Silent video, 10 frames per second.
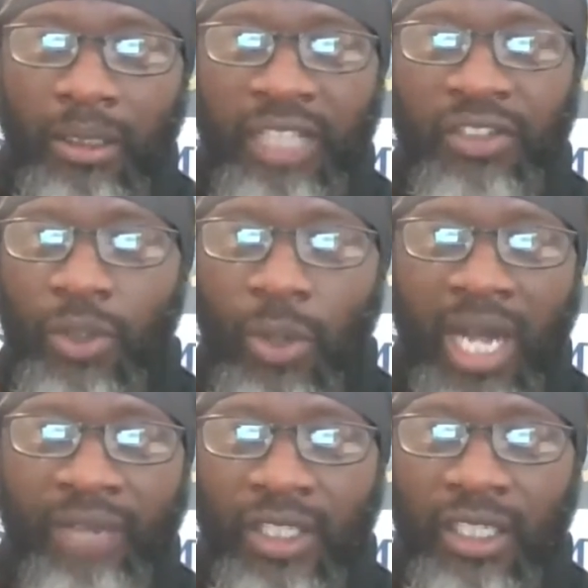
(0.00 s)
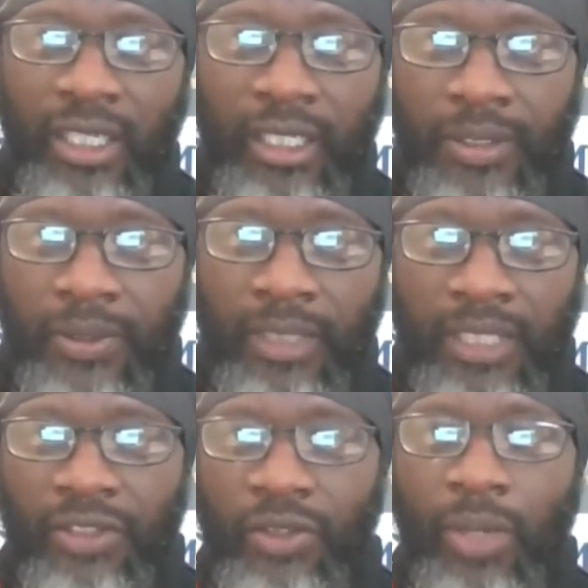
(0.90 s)
Let's just go after the niggas.
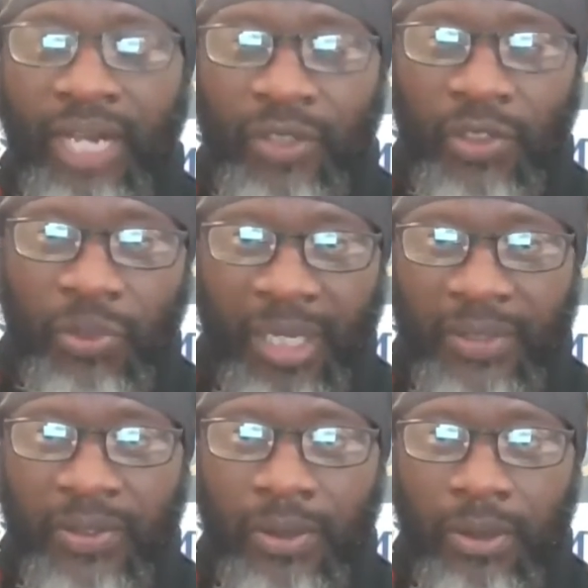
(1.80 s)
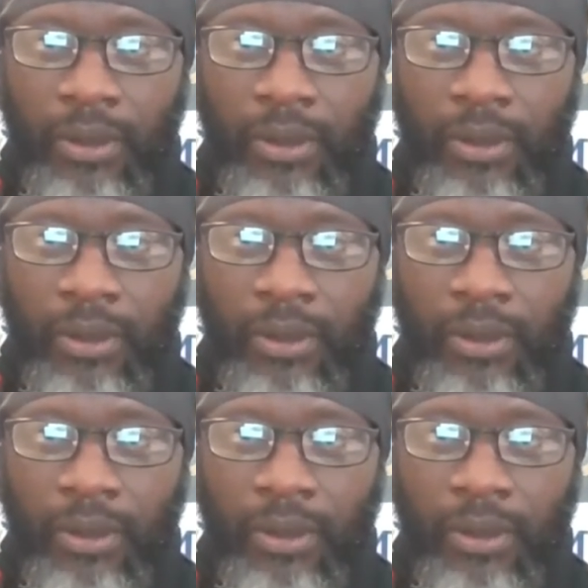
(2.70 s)
Let's just go after the spicks.